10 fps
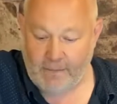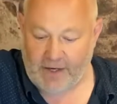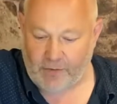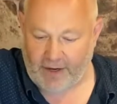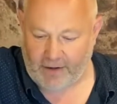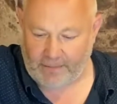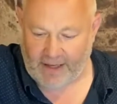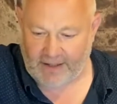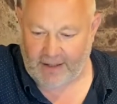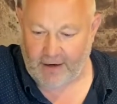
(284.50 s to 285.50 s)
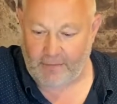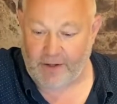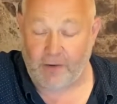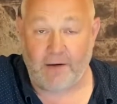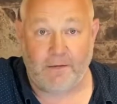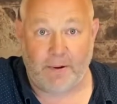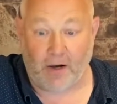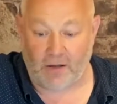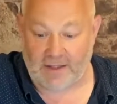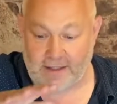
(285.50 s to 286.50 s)
Be great on a patio, be great for
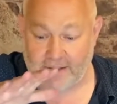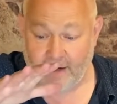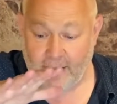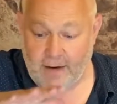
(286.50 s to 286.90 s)
parties.